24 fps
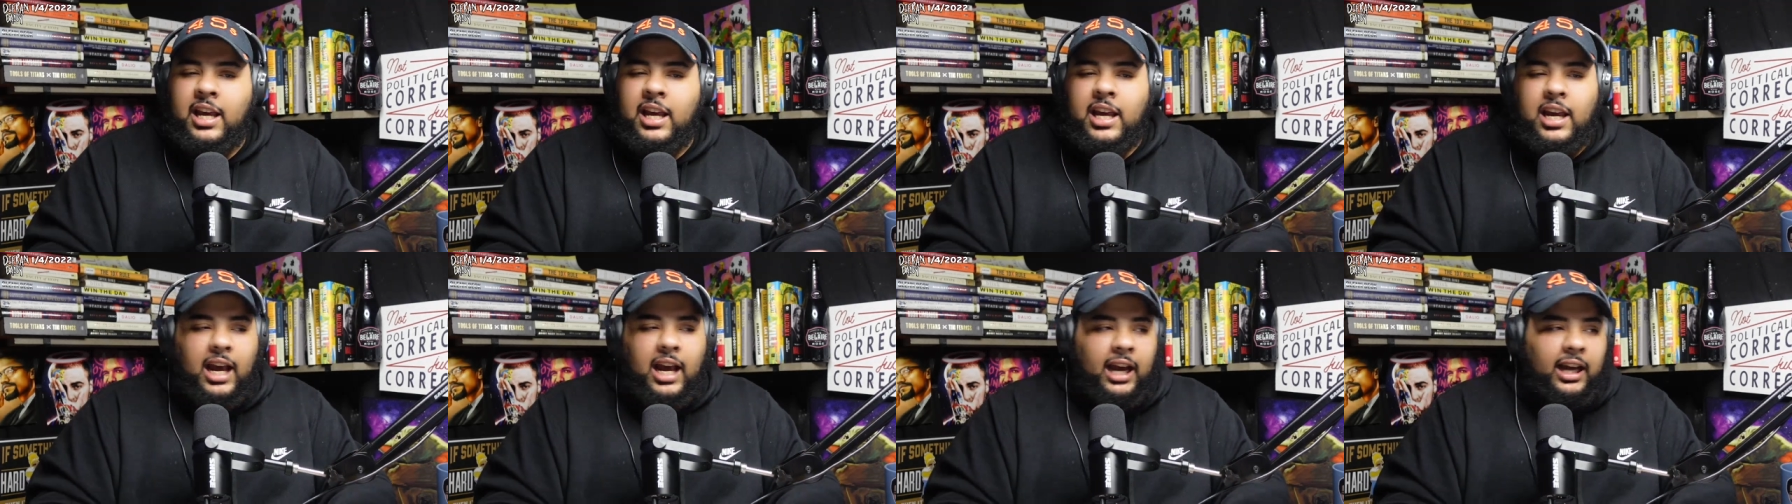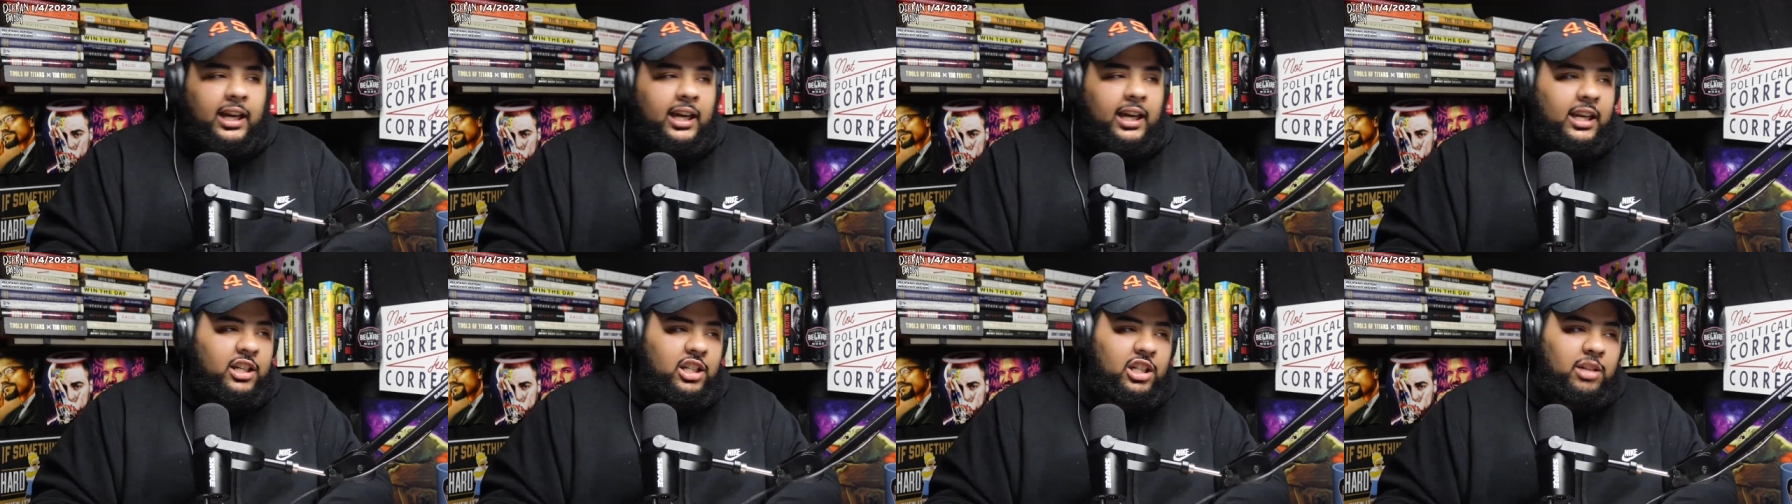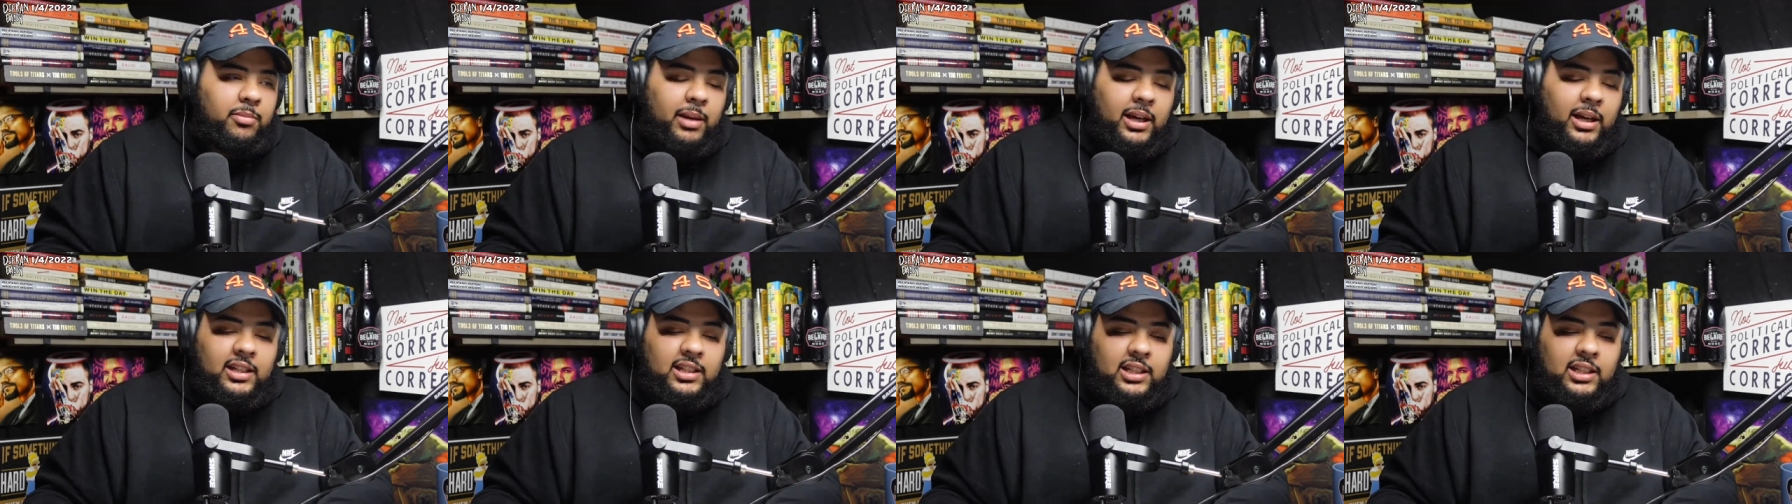I get it. She
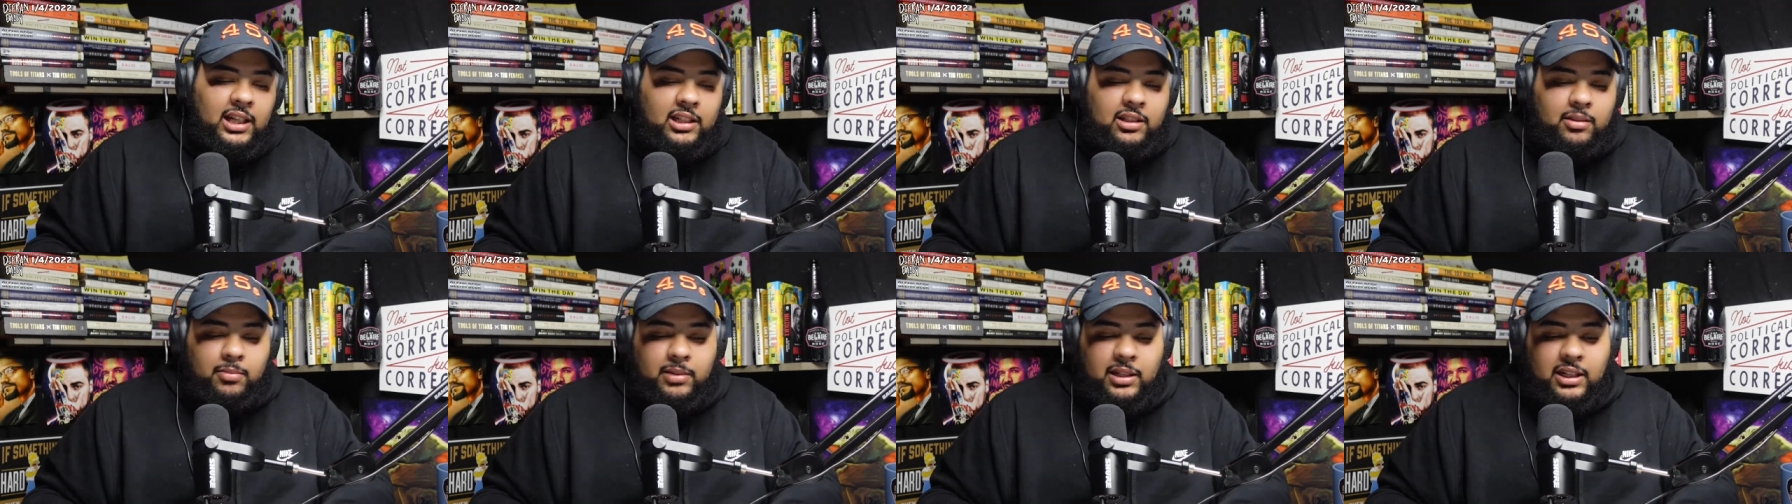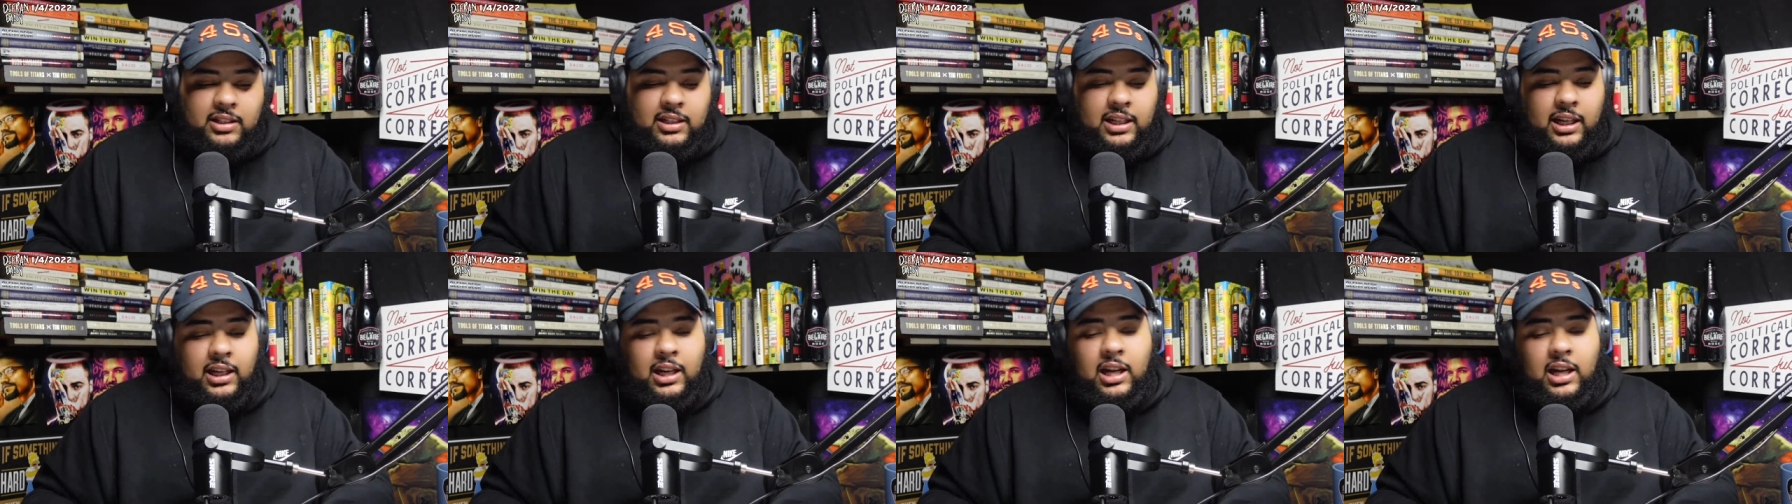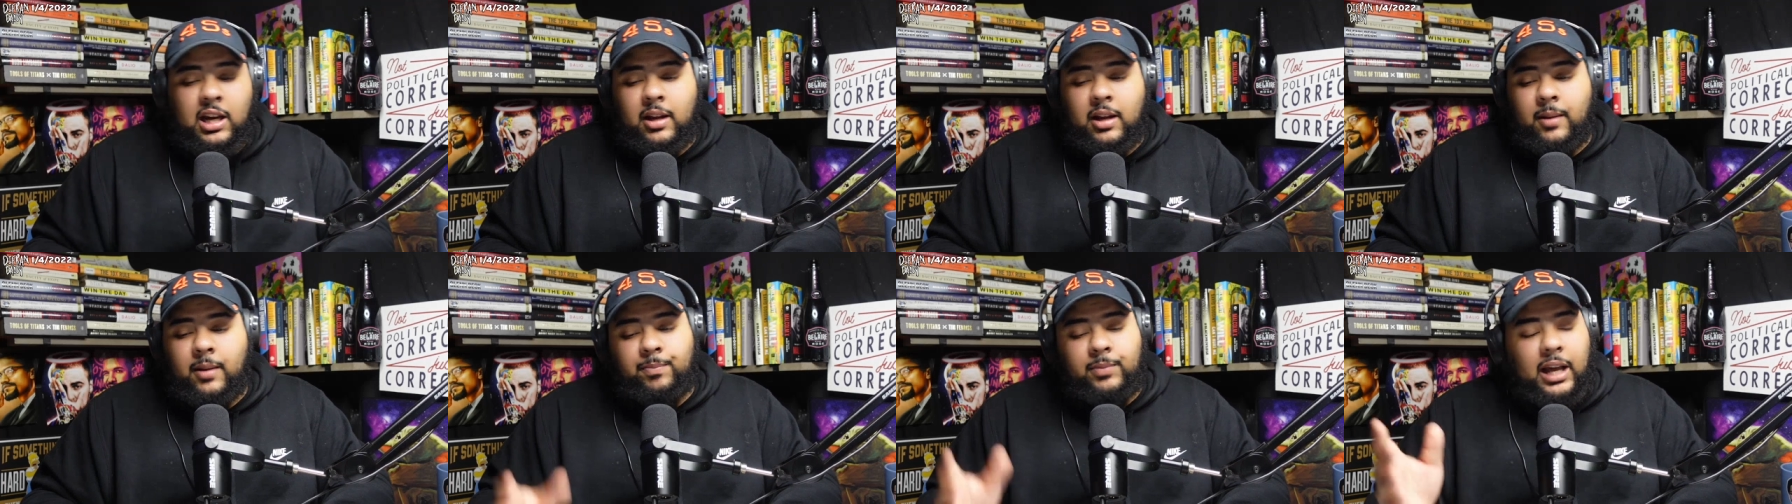may say some things that
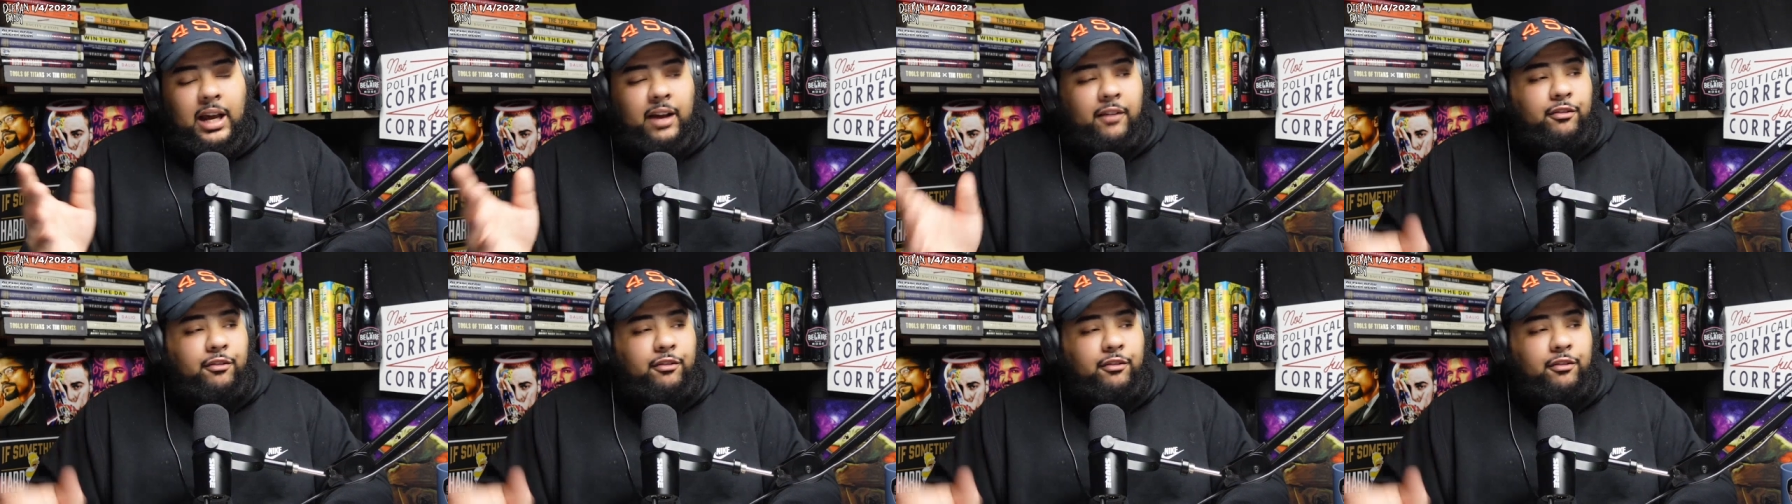not